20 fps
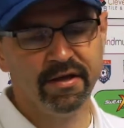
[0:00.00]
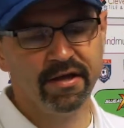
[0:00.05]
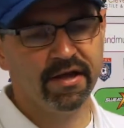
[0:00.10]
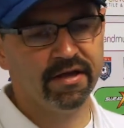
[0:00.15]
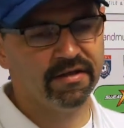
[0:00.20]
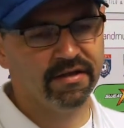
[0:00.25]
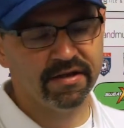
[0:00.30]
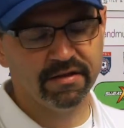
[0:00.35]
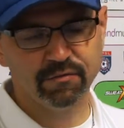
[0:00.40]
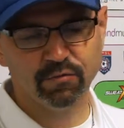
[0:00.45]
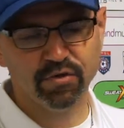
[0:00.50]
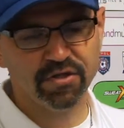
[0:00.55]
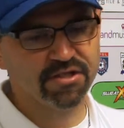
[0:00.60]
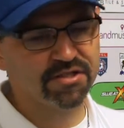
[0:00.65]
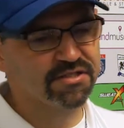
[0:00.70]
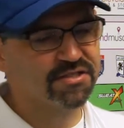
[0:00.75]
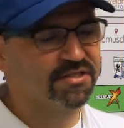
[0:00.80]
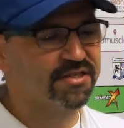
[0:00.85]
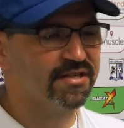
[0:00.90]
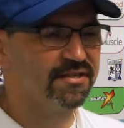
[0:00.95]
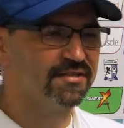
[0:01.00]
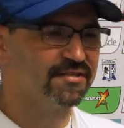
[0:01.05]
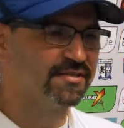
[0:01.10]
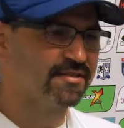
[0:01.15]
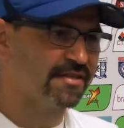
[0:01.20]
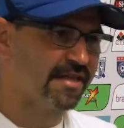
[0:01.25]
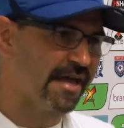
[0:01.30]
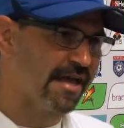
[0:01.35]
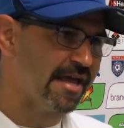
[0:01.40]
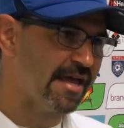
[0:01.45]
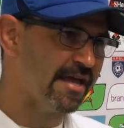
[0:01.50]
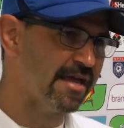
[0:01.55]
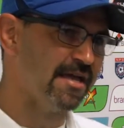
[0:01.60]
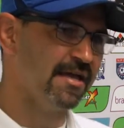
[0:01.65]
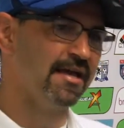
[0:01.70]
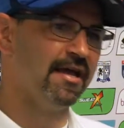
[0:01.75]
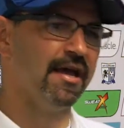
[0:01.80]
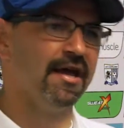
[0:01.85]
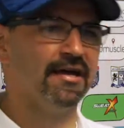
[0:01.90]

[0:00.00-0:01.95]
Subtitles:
and we just didn't stay